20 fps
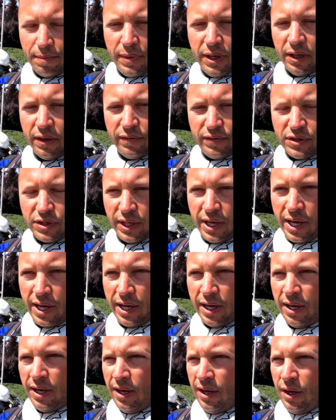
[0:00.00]
Middle of
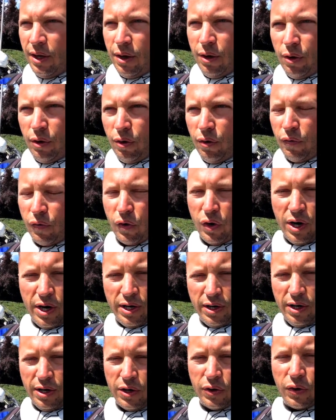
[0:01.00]
July, over
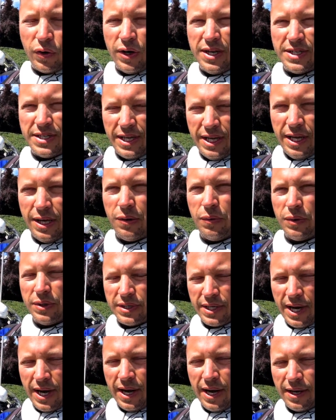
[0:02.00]
100 degrees, it
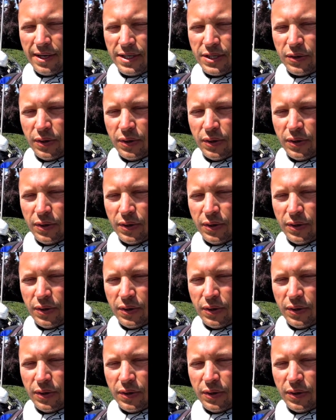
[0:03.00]
was hot.